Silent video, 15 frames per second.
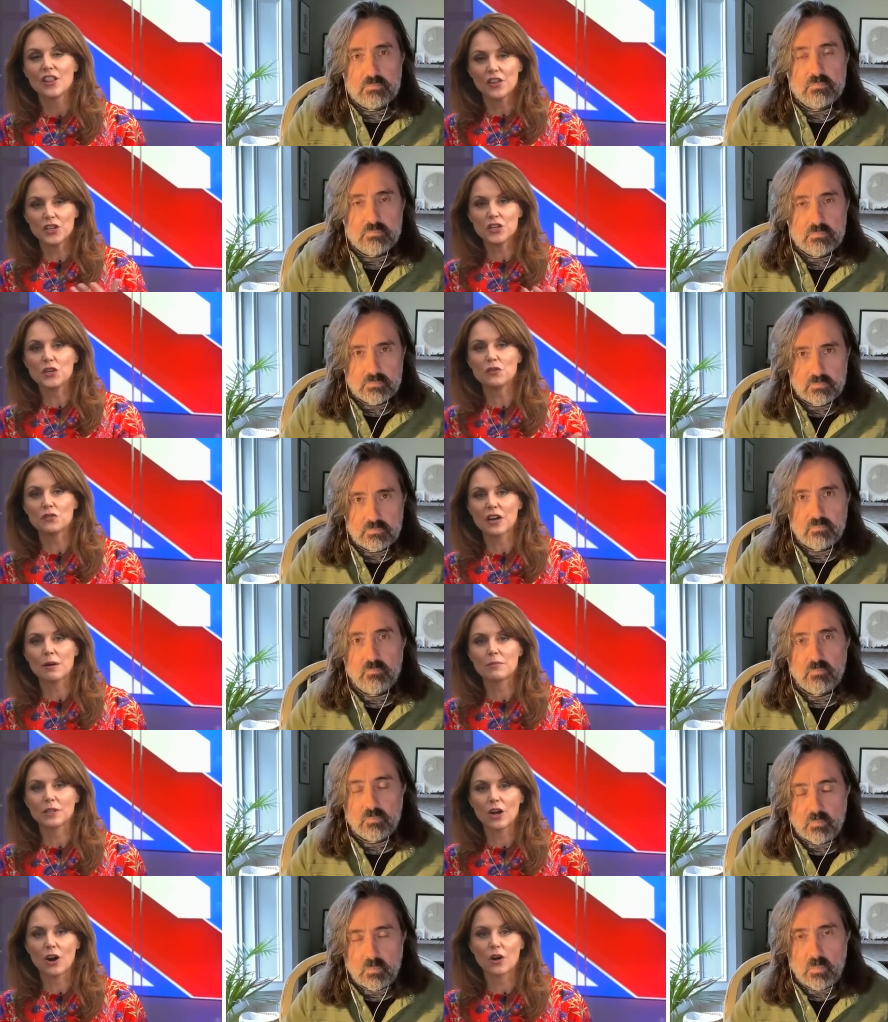Speaker 1: that you've
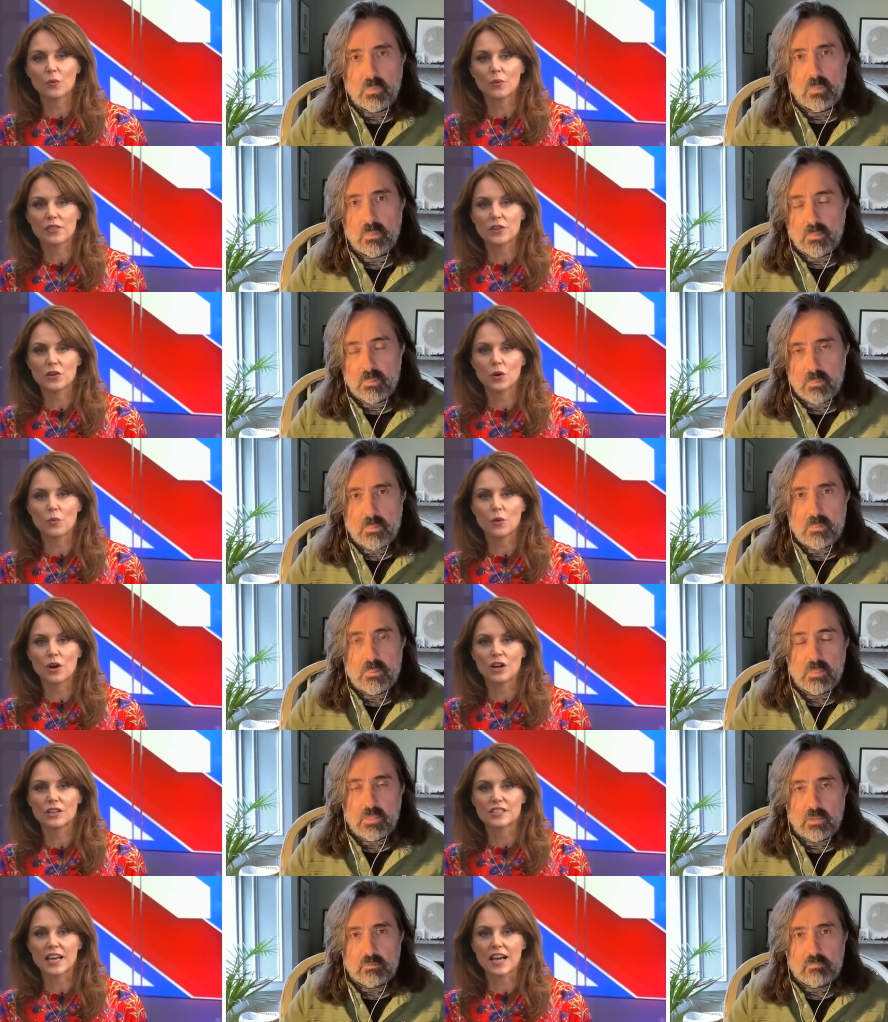come along with your
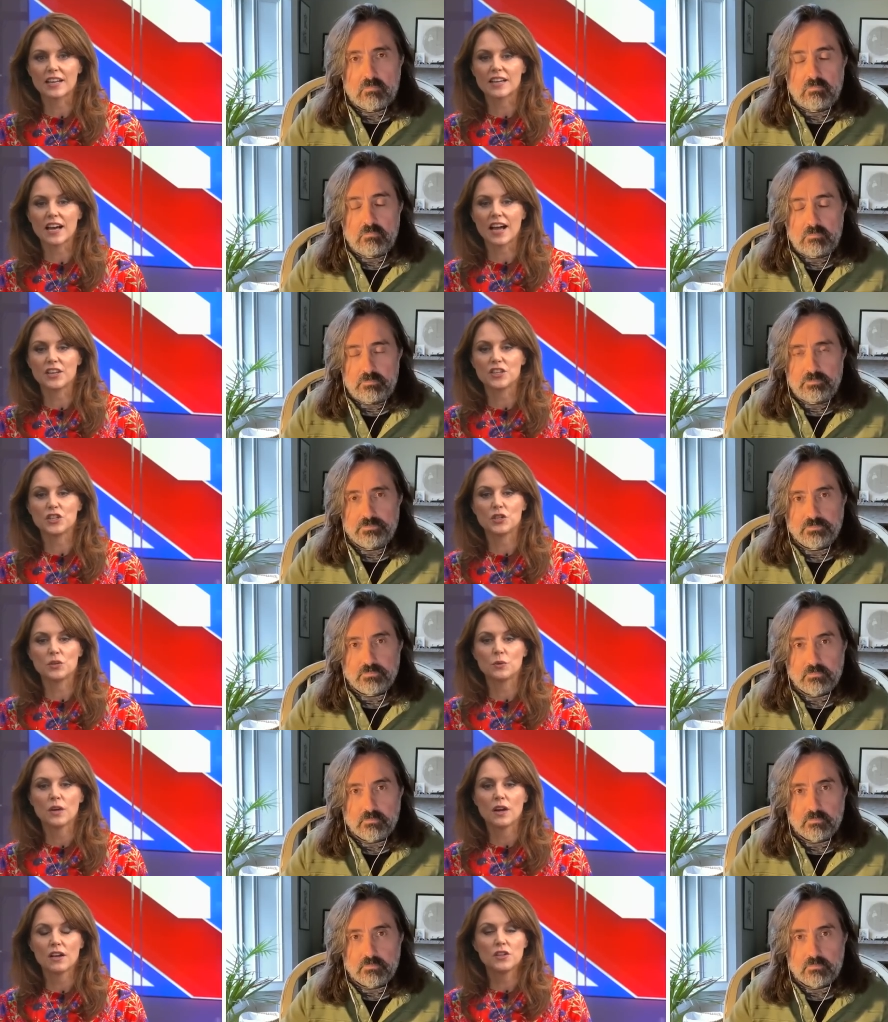words and, and
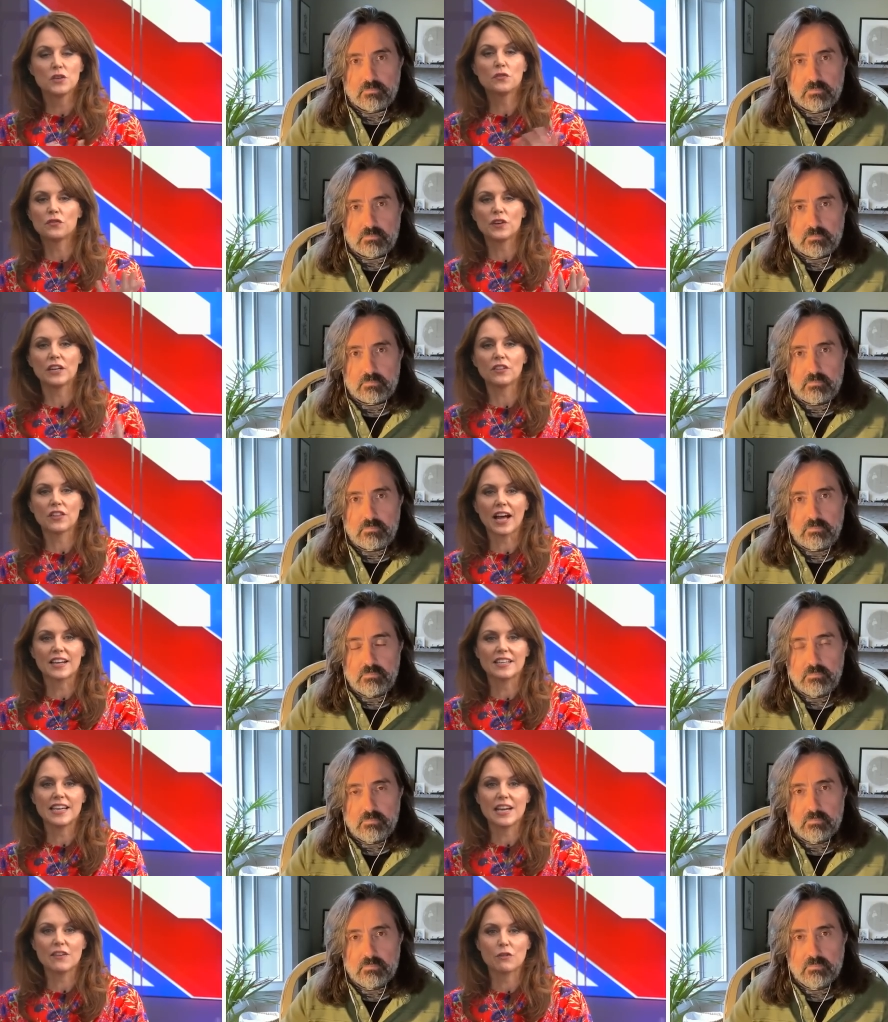you, you feel
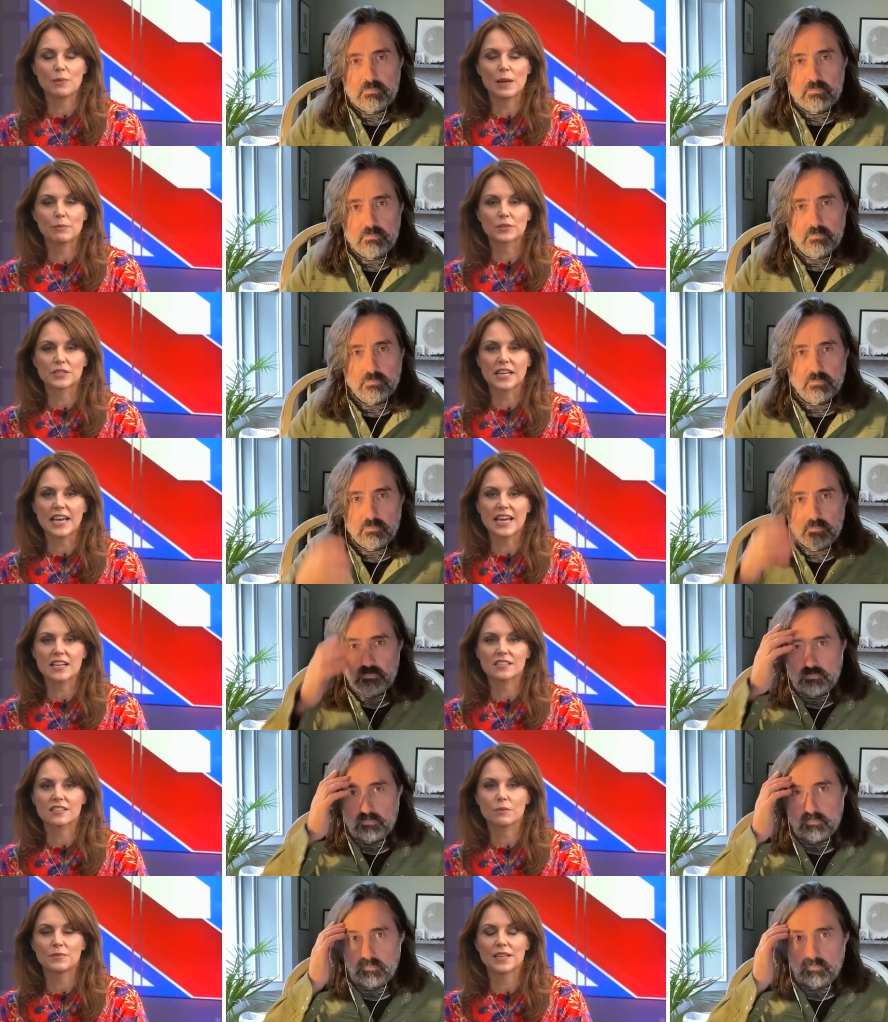that need for people to
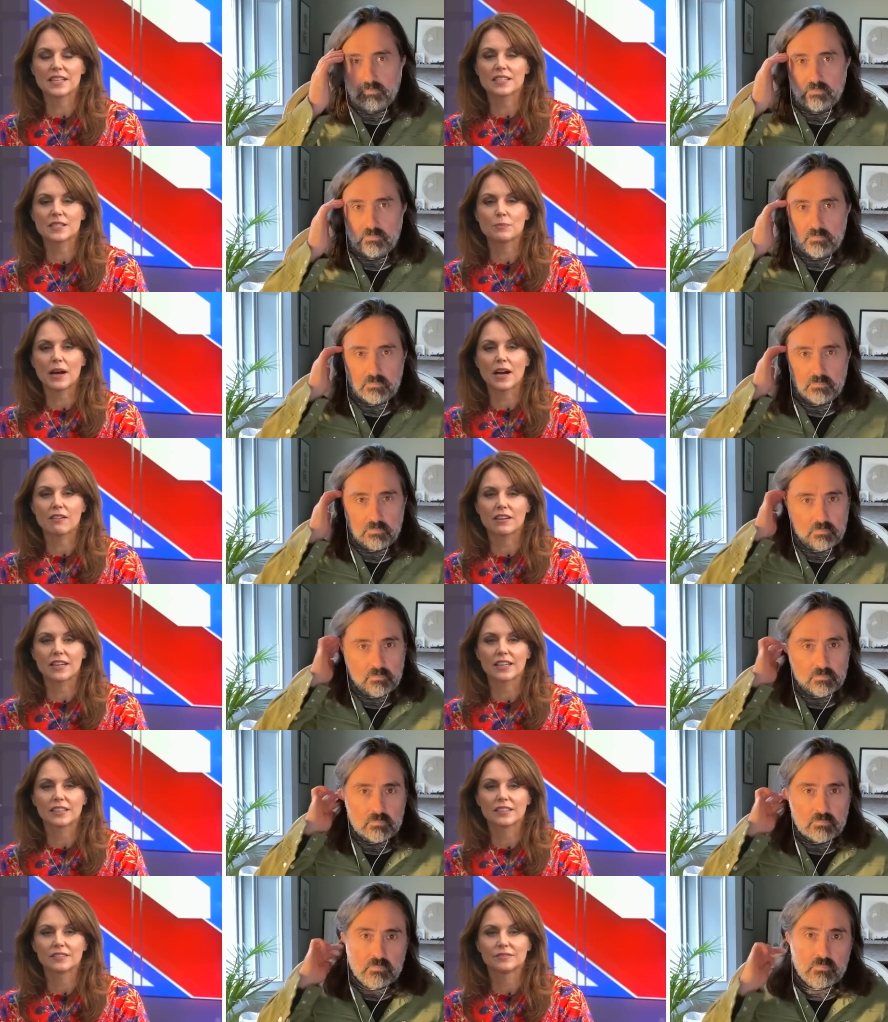hear something
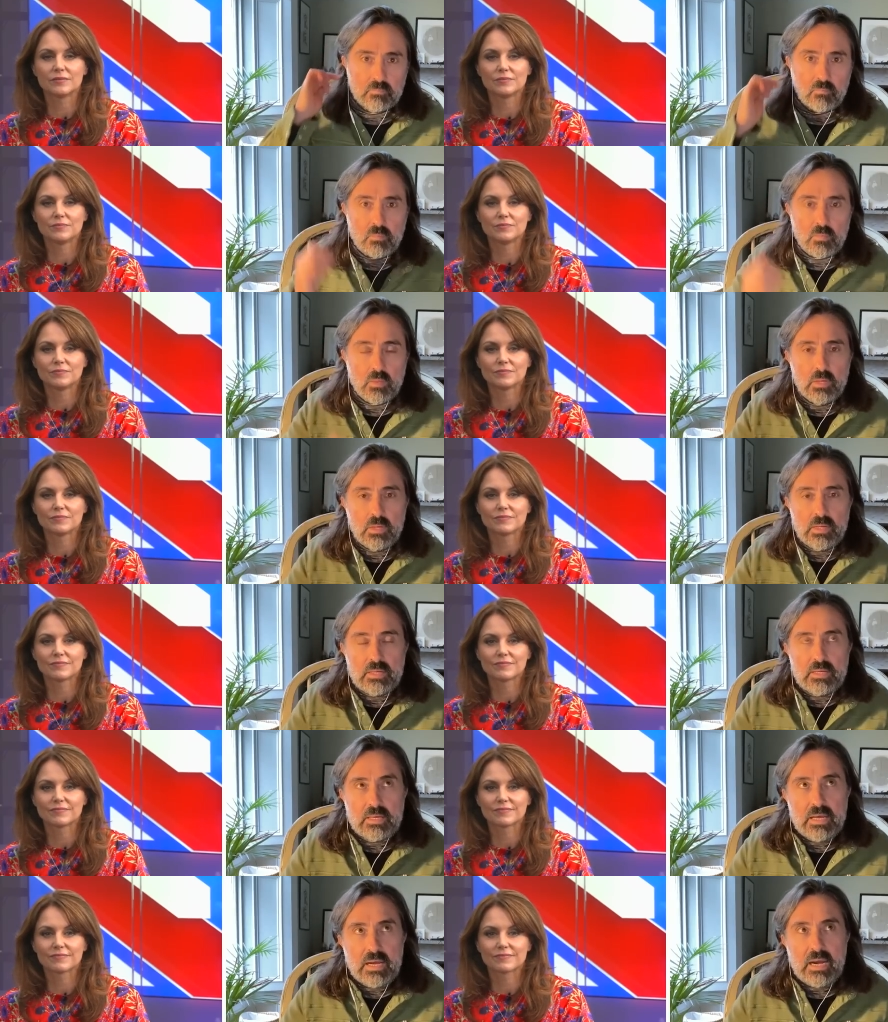inspiring.
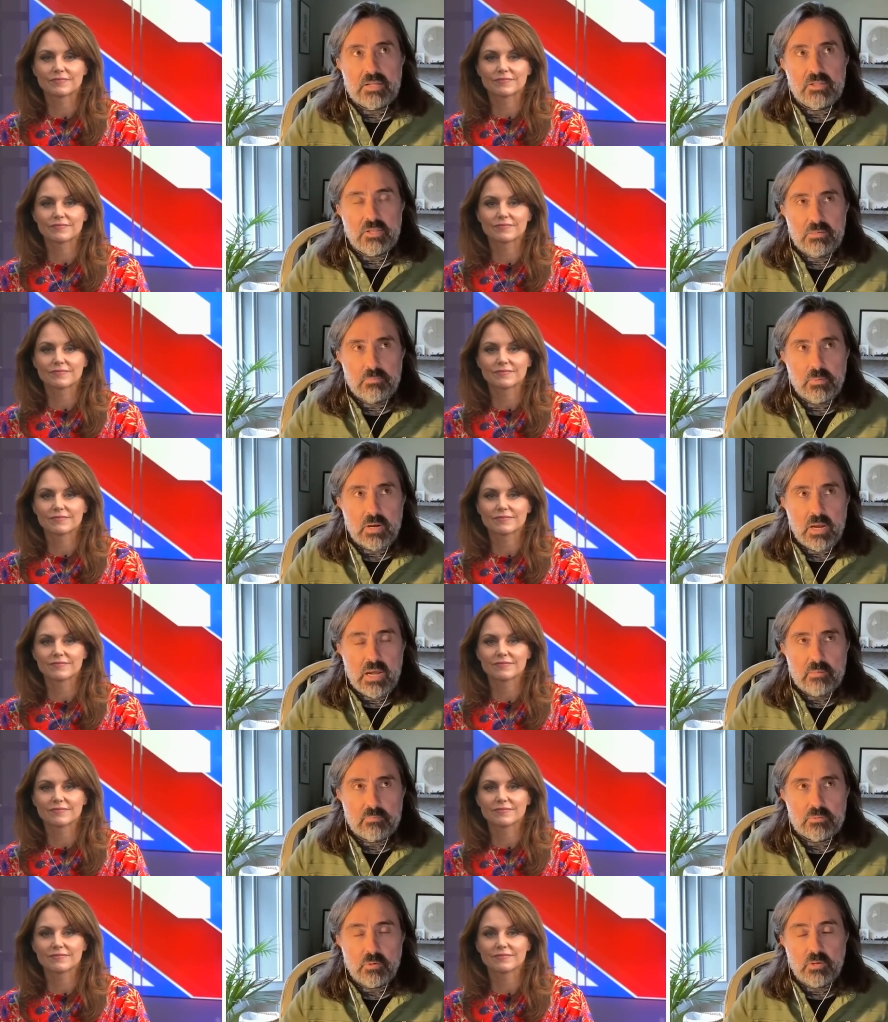
Speaker 2: I think
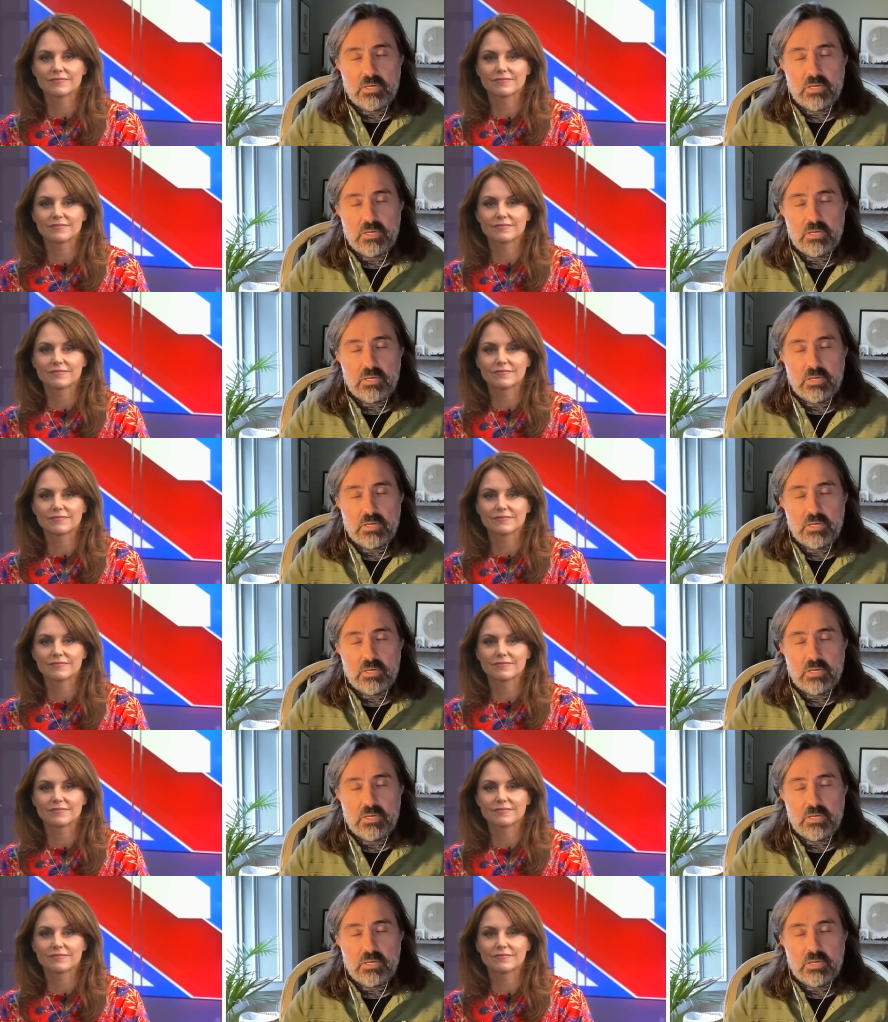perhaps, well,